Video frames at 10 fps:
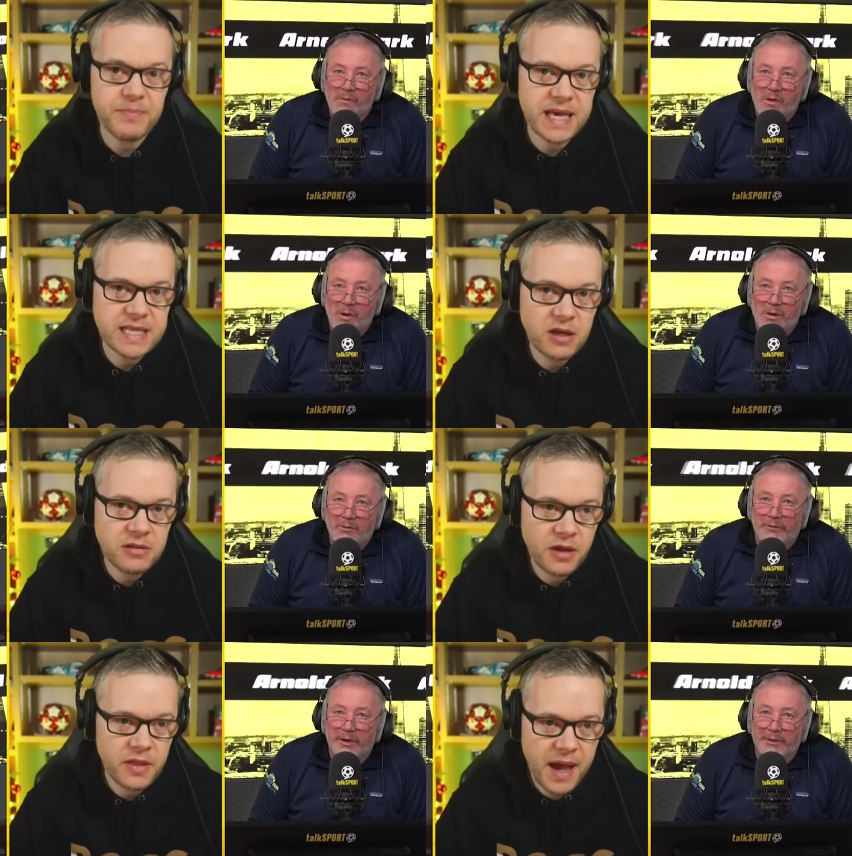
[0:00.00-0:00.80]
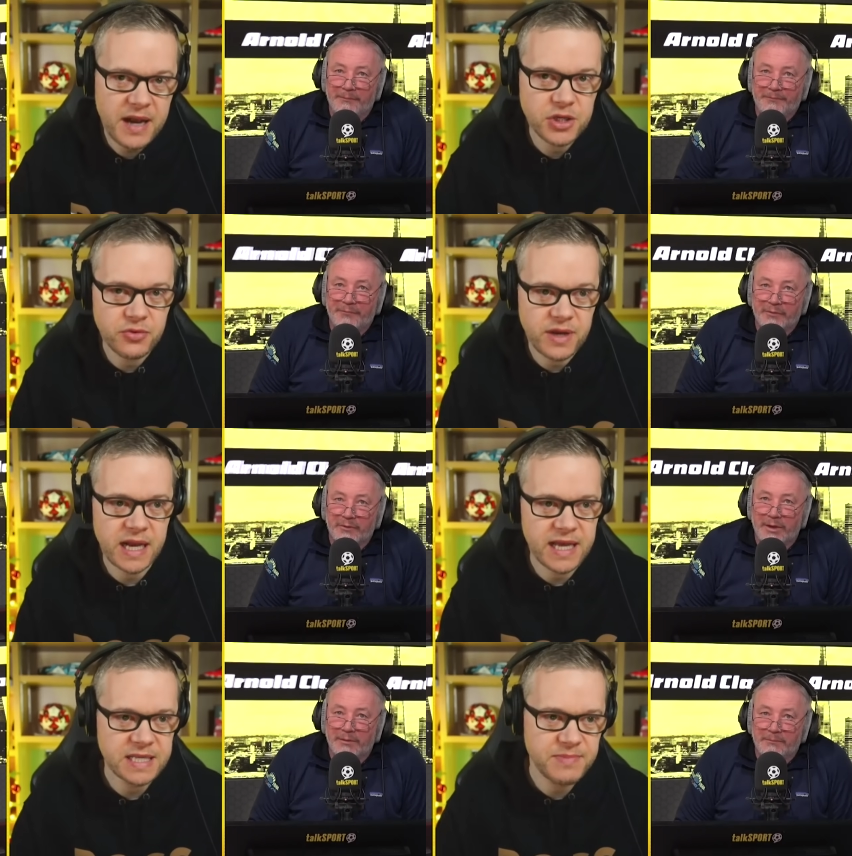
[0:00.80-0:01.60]
Speaker 1: piece on on the right, manager.
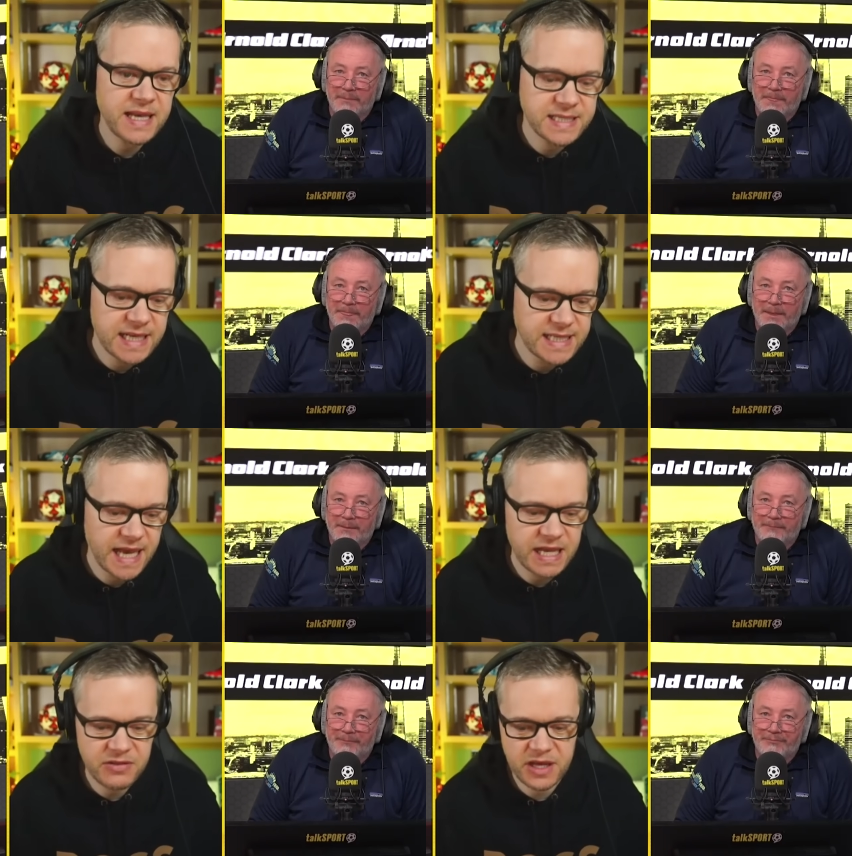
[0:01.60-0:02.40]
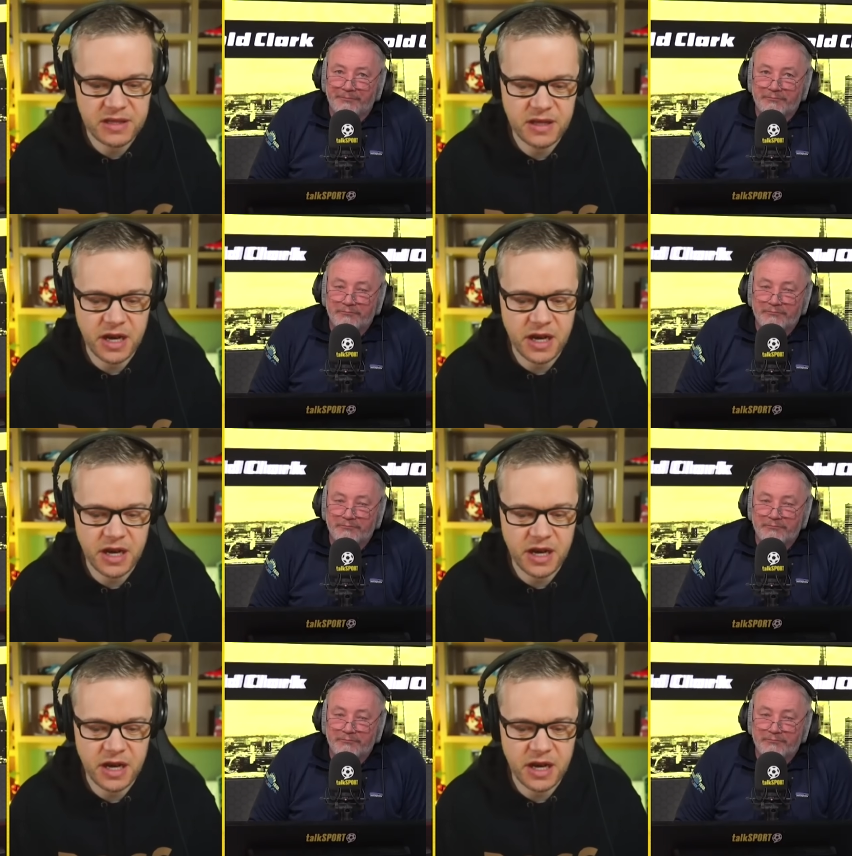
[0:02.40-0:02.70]
Really, it's right. basically saying that, you